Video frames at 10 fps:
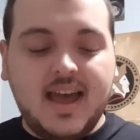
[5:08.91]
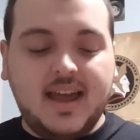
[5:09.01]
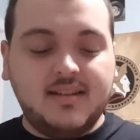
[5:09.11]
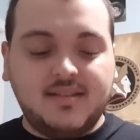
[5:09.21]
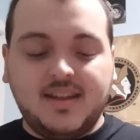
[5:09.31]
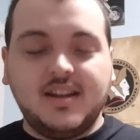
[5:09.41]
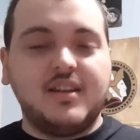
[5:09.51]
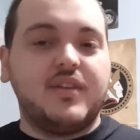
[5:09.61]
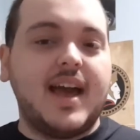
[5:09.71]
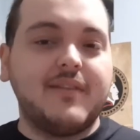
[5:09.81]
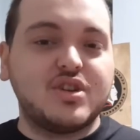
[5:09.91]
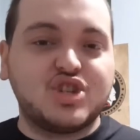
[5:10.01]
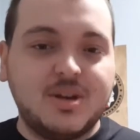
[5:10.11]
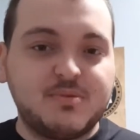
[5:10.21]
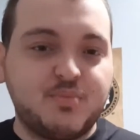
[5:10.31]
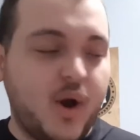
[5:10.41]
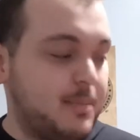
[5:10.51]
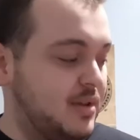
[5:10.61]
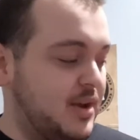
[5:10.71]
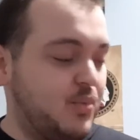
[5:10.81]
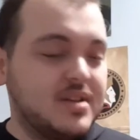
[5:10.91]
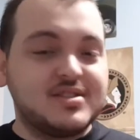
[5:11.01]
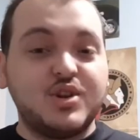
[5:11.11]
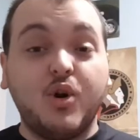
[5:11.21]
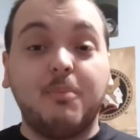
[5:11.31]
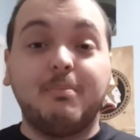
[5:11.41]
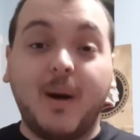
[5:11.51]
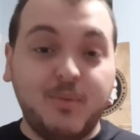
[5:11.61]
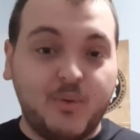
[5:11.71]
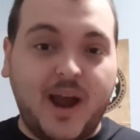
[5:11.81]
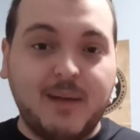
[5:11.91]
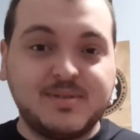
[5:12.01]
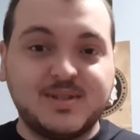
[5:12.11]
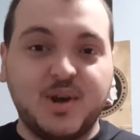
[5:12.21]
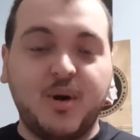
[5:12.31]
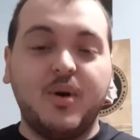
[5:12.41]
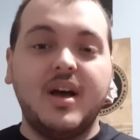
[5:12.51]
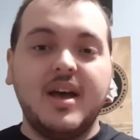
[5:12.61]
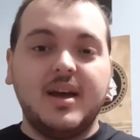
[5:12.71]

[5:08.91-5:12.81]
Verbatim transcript: And they didn't even have it shipped properly. It was no bubble wrap. So